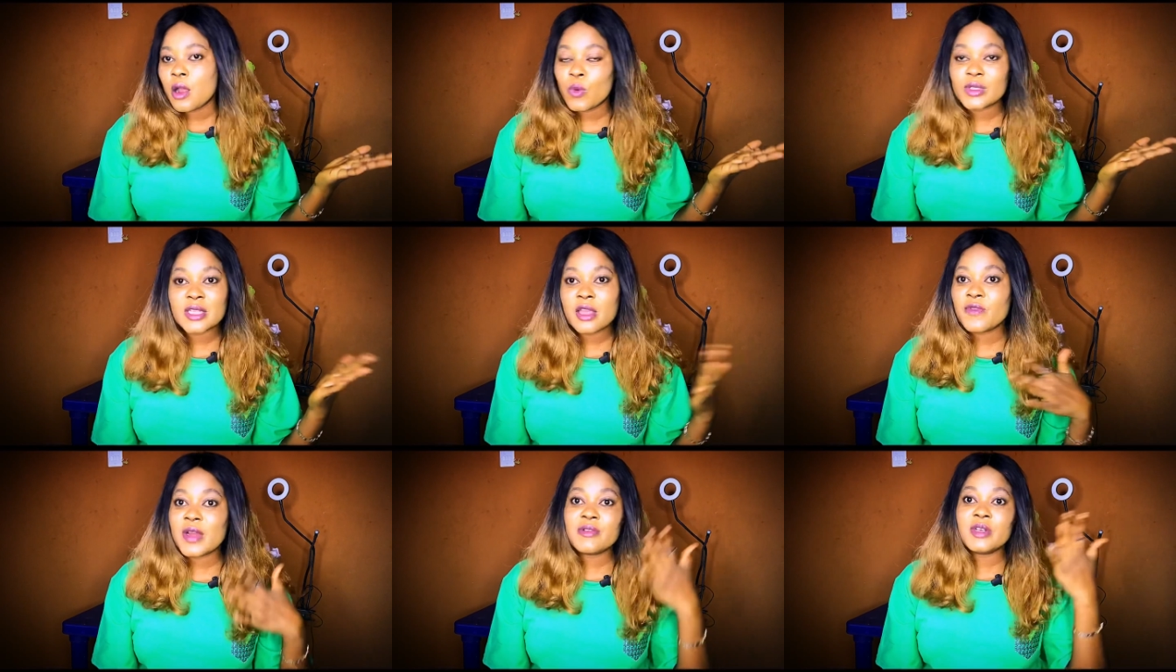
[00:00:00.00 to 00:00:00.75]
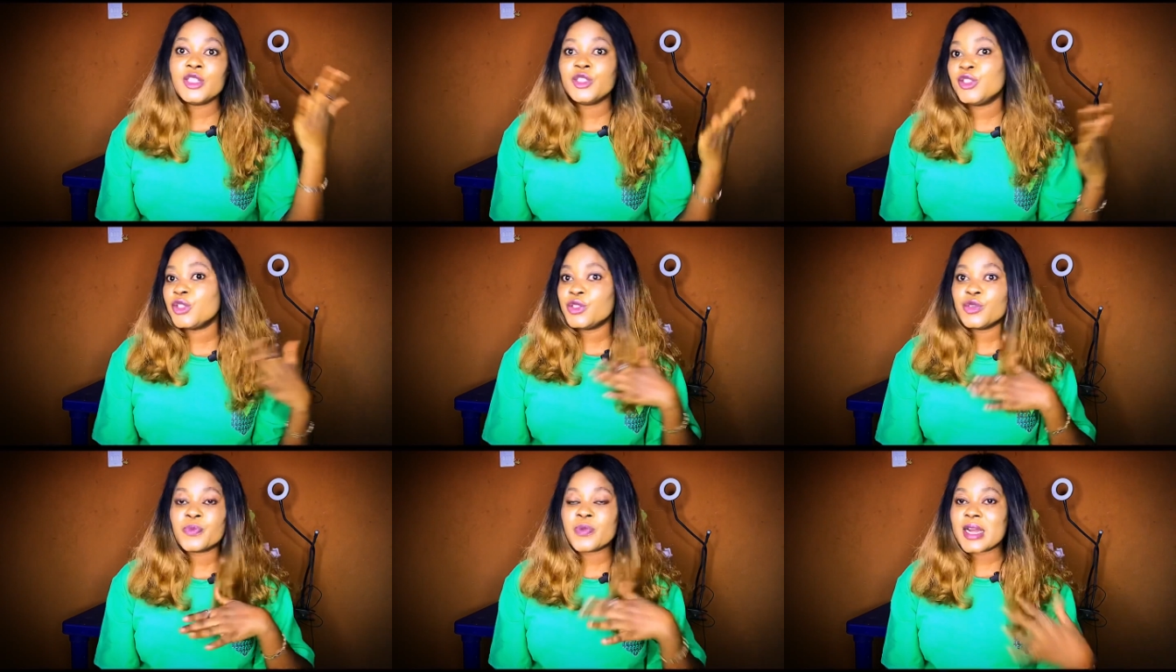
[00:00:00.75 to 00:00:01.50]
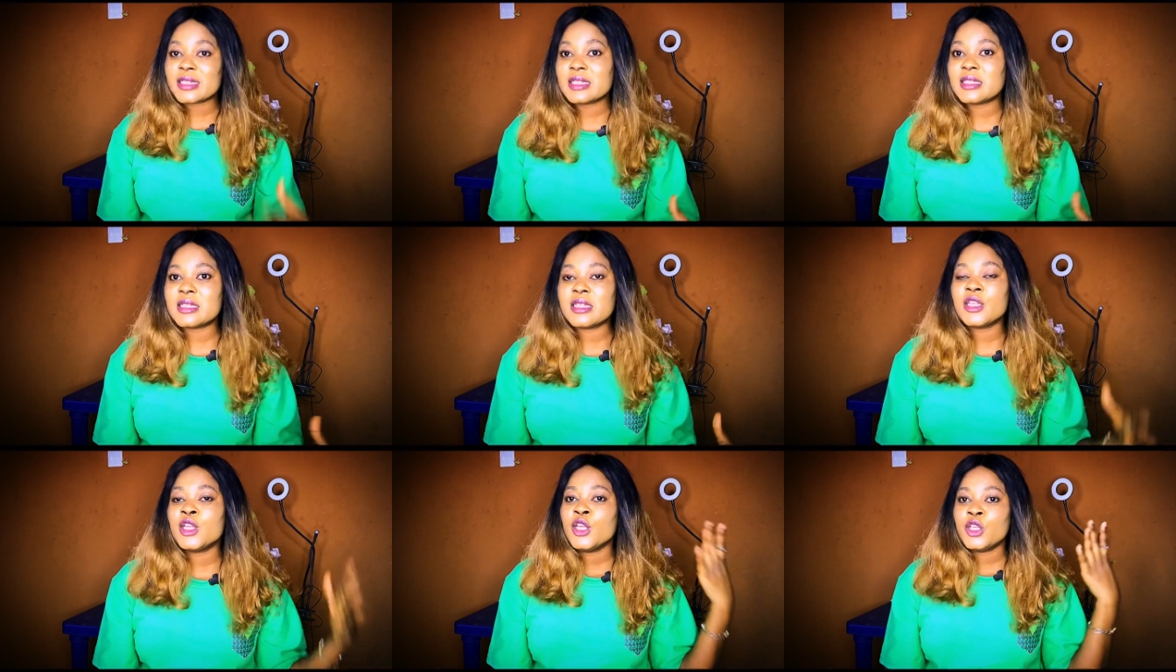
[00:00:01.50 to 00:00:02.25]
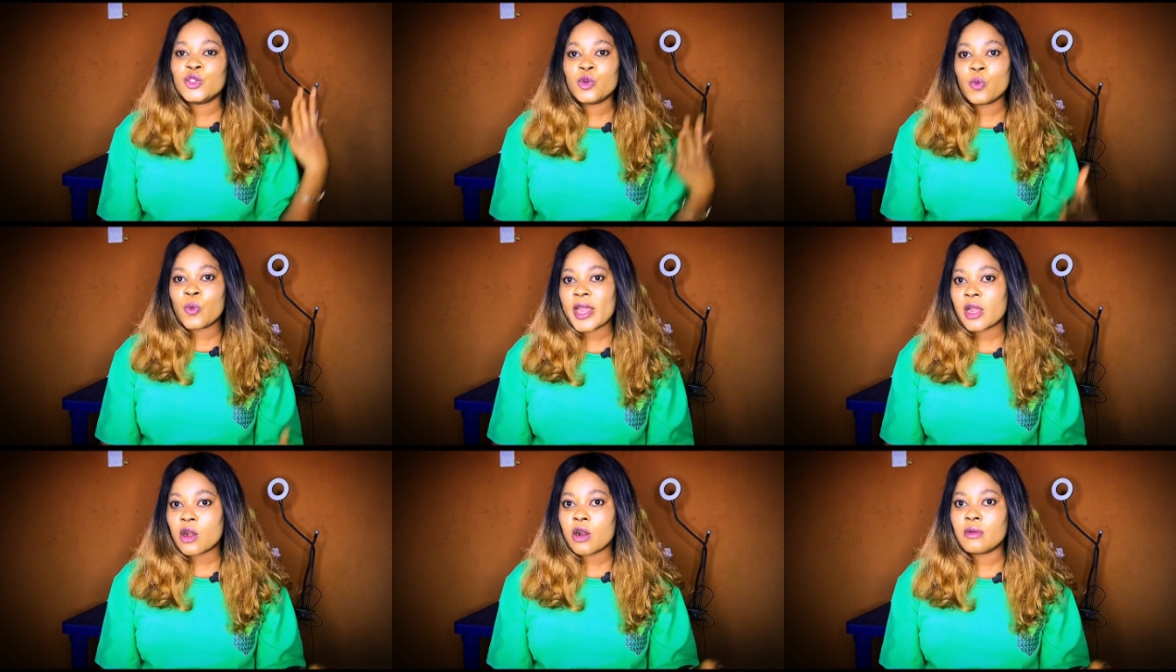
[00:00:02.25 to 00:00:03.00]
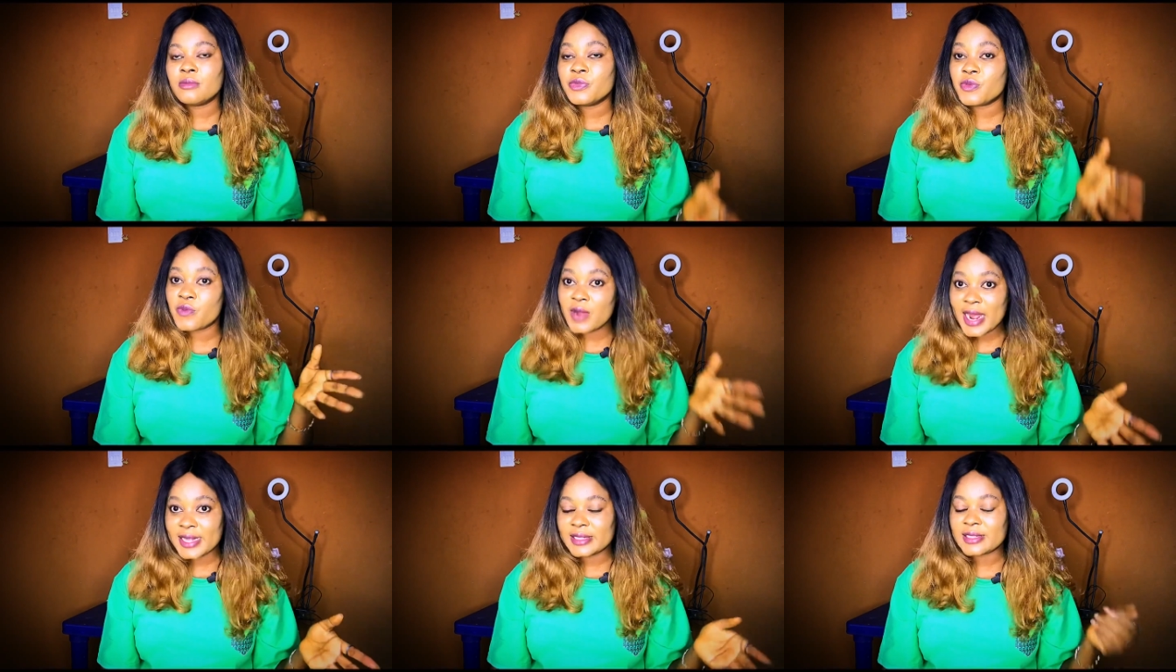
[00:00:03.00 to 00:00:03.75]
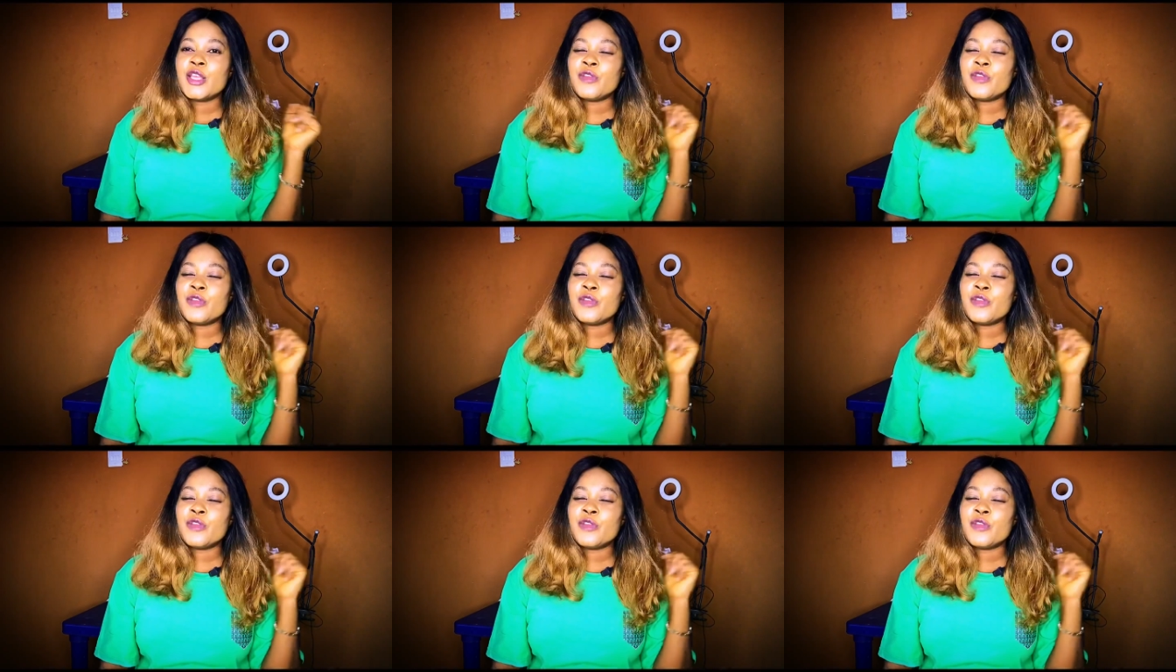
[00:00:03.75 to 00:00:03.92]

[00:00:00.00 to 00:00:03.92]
whatever religion you're practicing, you're welcome, right?